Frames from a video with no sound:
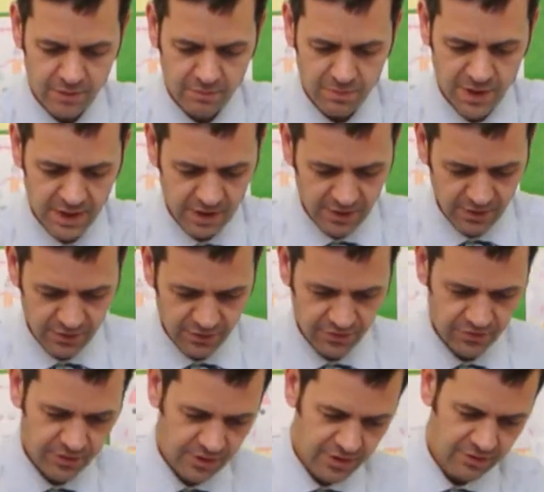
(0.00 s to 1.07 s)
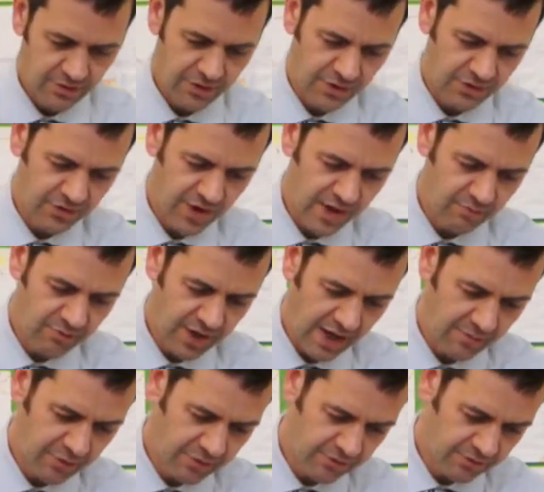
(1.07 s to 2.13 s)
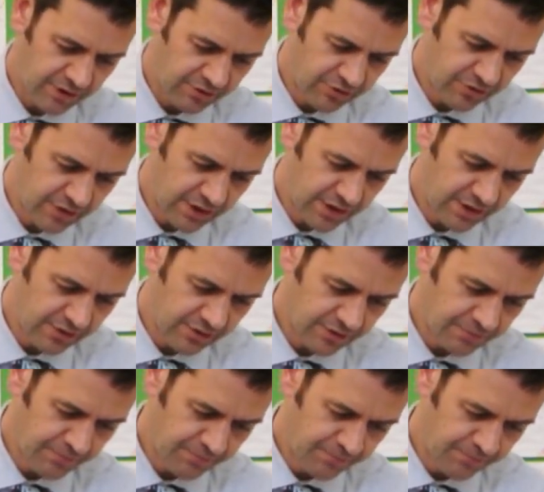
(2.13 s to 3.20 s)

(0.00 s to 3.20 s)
beakers to the same depth for each of these